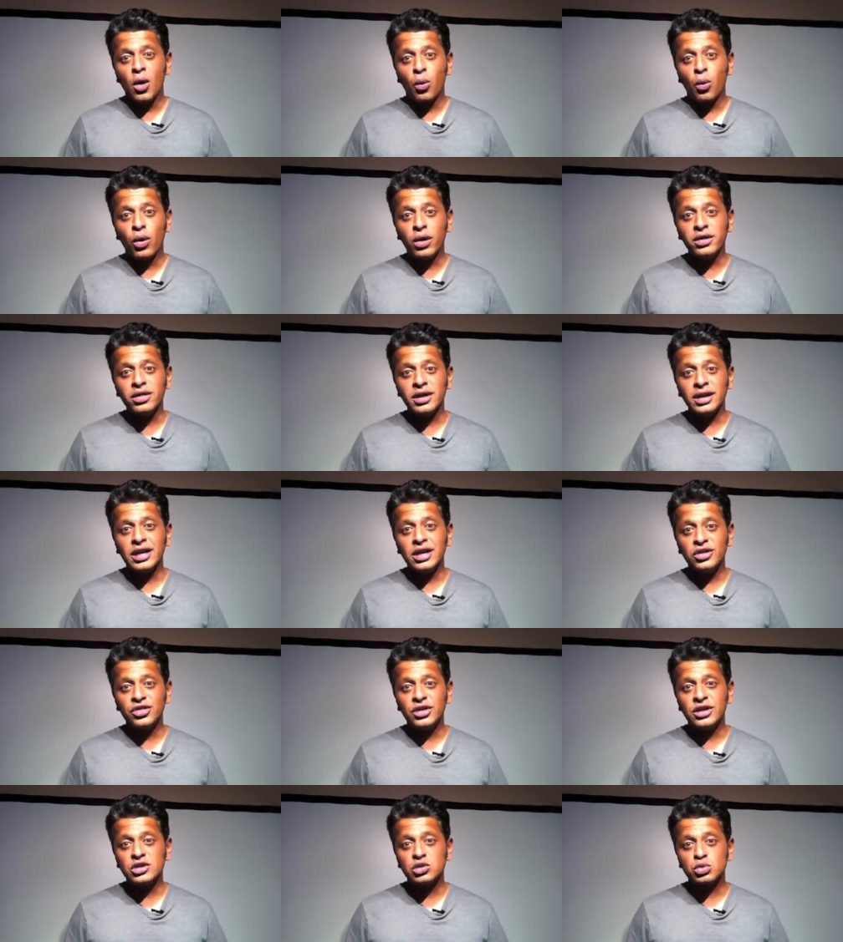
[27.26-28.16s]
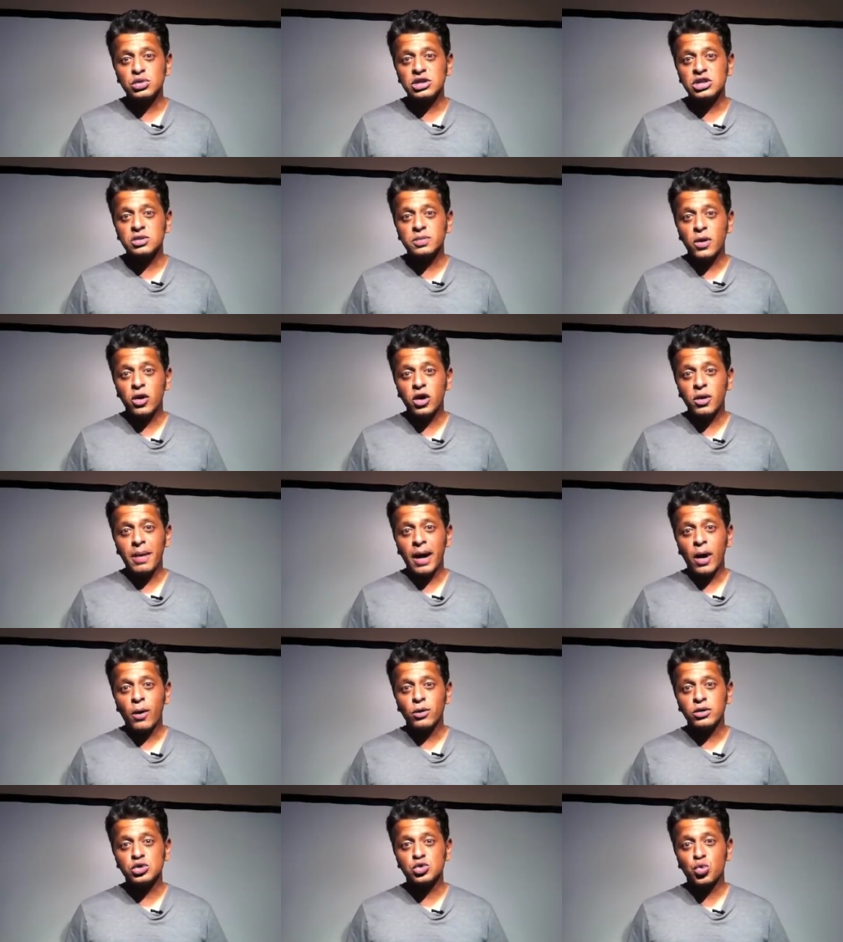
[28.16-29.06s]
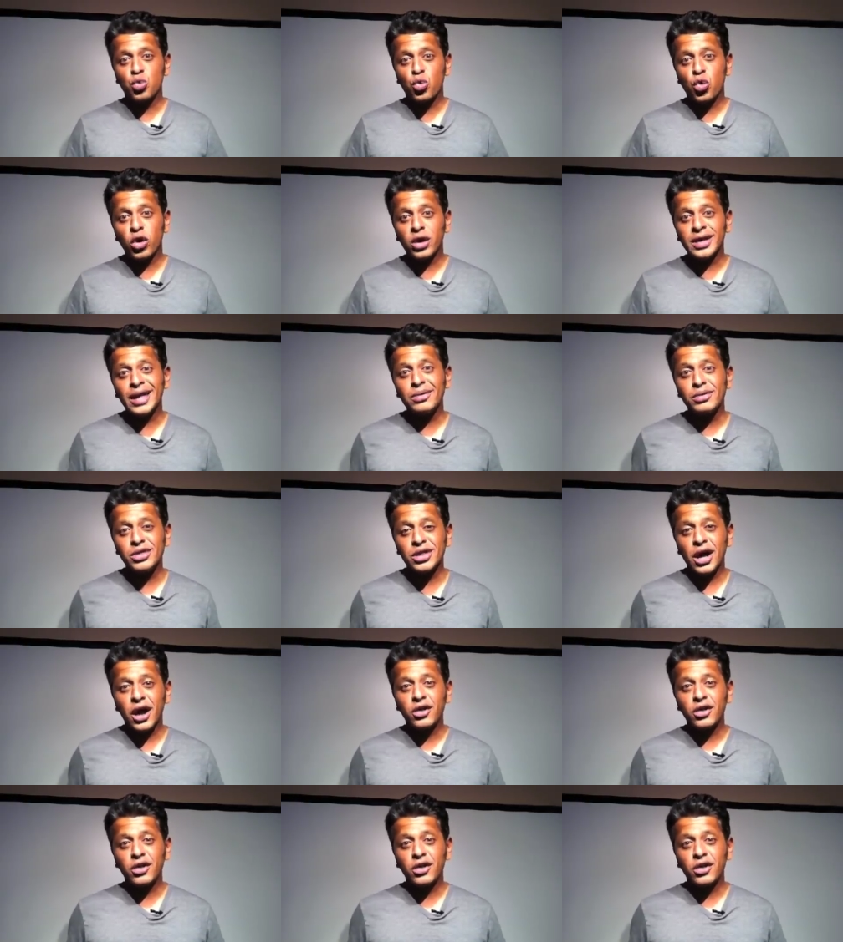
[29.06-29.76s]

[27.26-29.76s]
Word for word: One of the key things we spoke about was working with